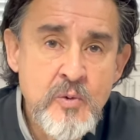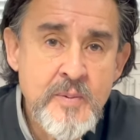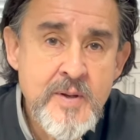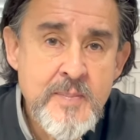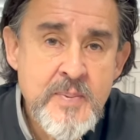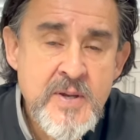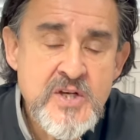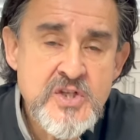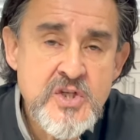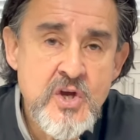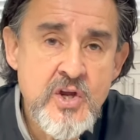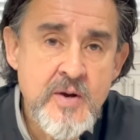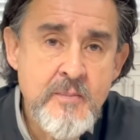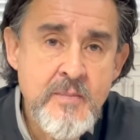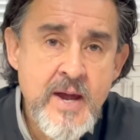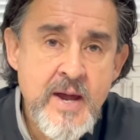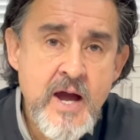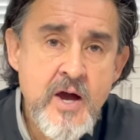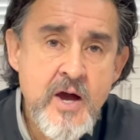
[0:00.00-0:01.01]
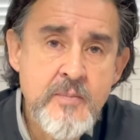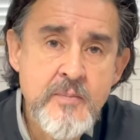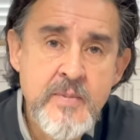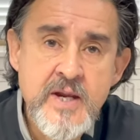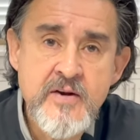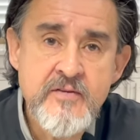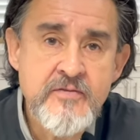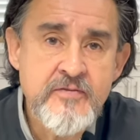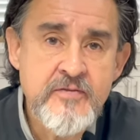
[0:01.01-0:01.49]
He will be pitching on a
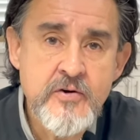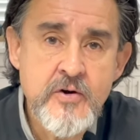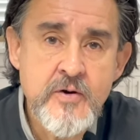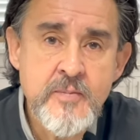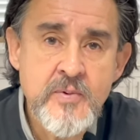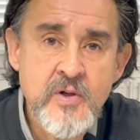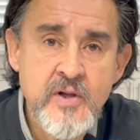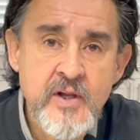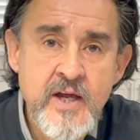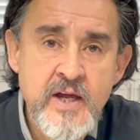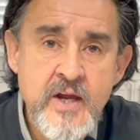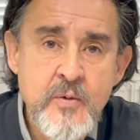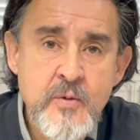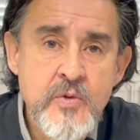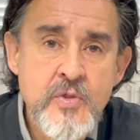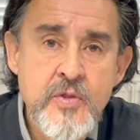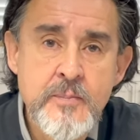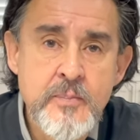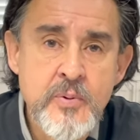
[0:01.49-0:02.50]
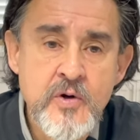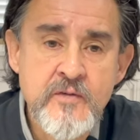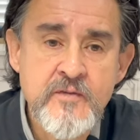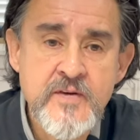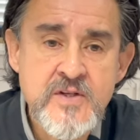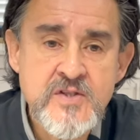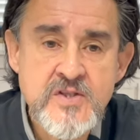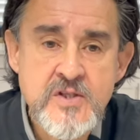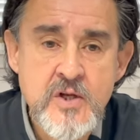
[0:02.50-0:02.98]
mound made of firm clay with the
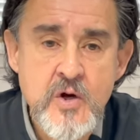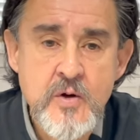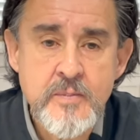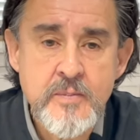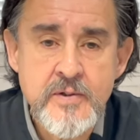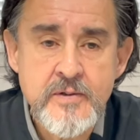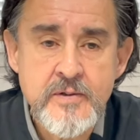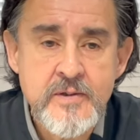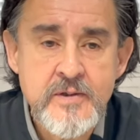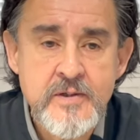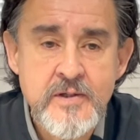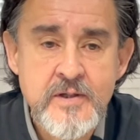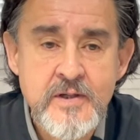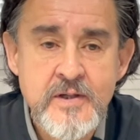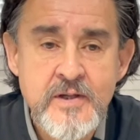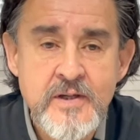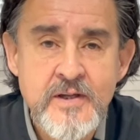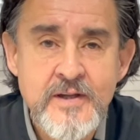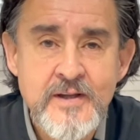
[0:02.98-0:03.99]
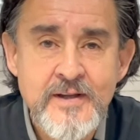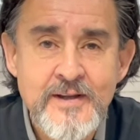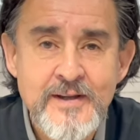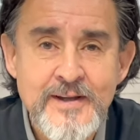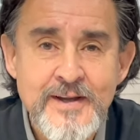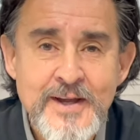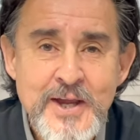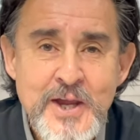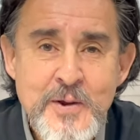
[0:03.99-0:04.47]
perfect slope.
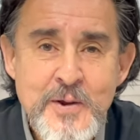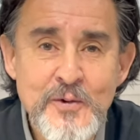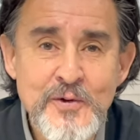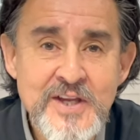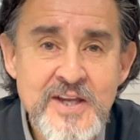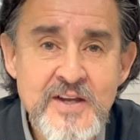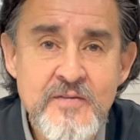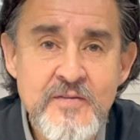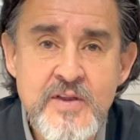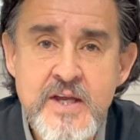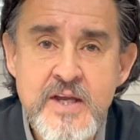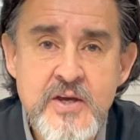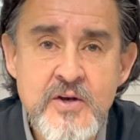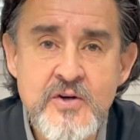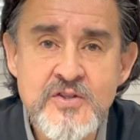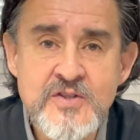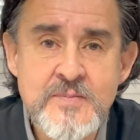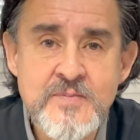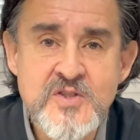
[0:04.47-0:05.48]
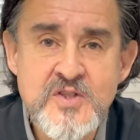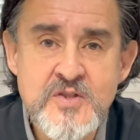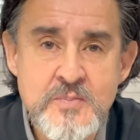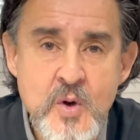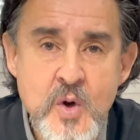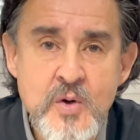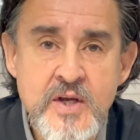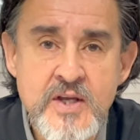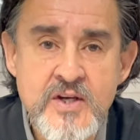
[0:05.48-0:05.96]
He will give the hitter
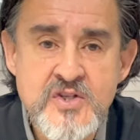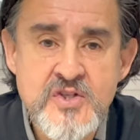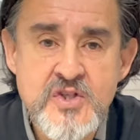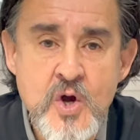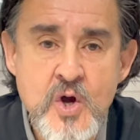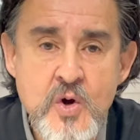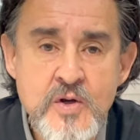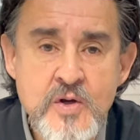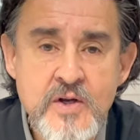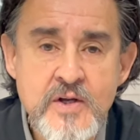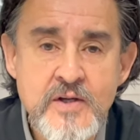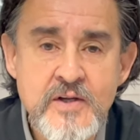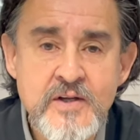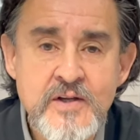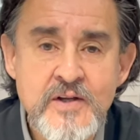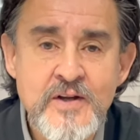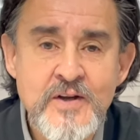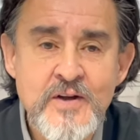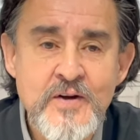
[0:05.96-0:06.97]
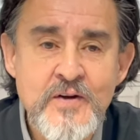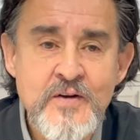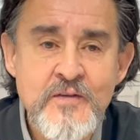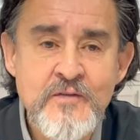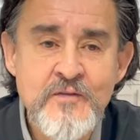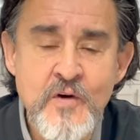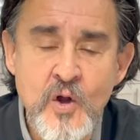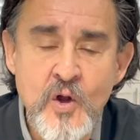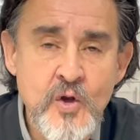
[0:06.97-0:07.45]
some smoke at his yoke,
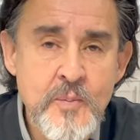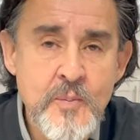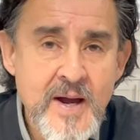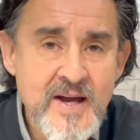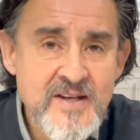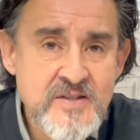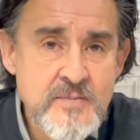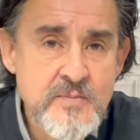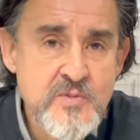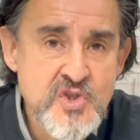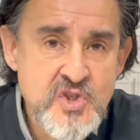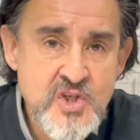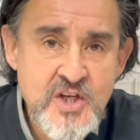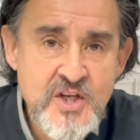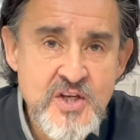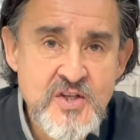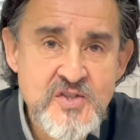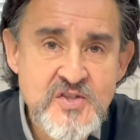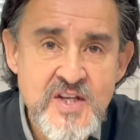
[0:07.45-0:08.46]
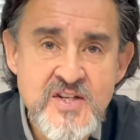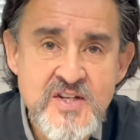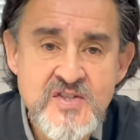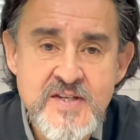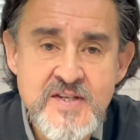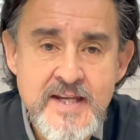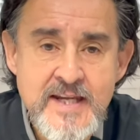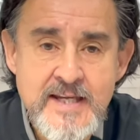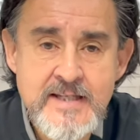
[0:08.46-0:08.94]
followed by some
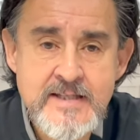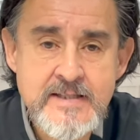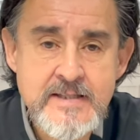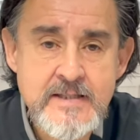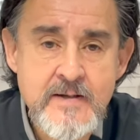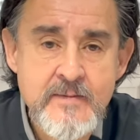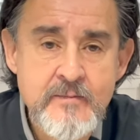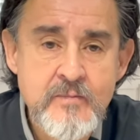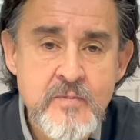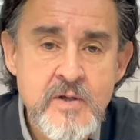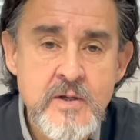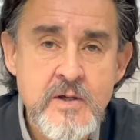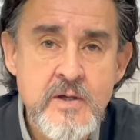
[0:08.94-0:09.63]
cheese at his knees.